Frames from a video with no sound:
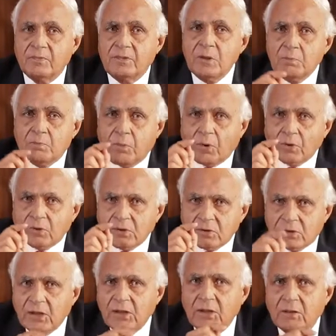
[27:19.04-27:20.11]
The
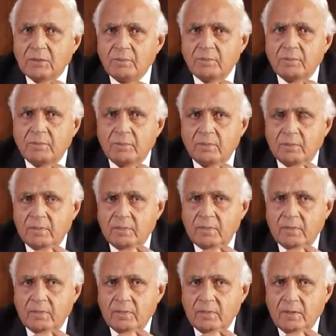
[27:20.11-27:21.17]
important thing
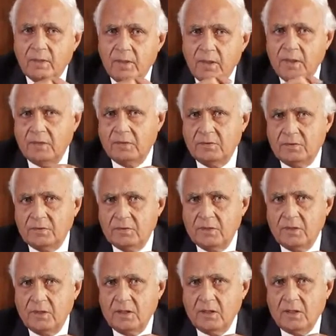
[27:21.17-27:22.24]
is
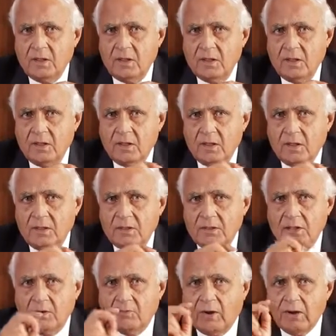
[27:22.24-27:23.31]

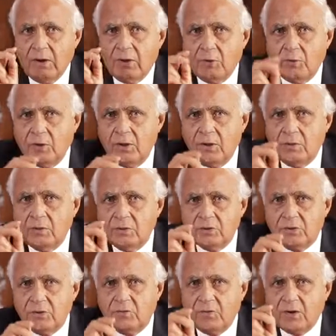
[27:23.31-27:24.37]
that while during
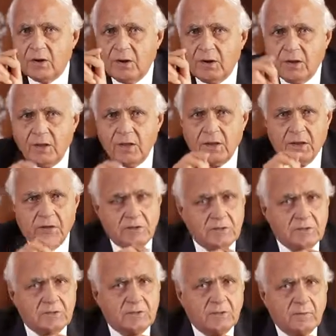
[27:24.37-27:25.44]
those difficult
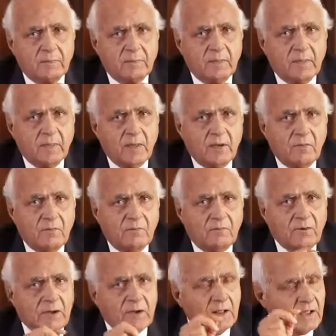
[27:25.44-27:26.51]
years,
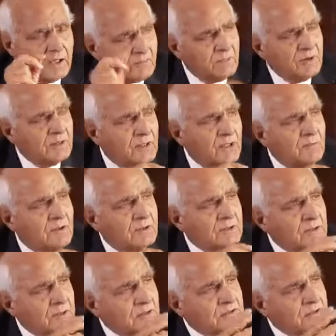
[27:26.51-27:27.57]
when everything
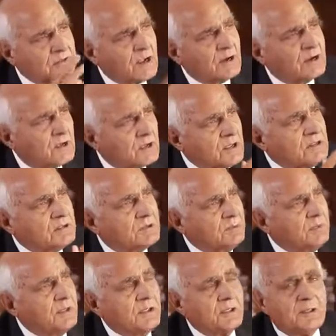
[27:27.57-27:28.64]
was stacked against
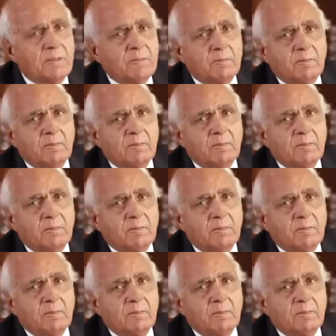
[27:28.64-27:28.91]
me,